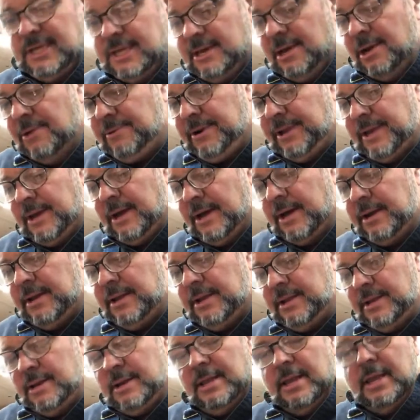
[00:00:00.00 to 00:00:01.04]
coating on it,
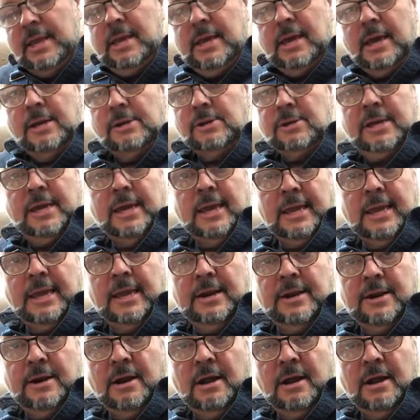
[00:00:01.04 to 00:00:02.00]
and you can't get it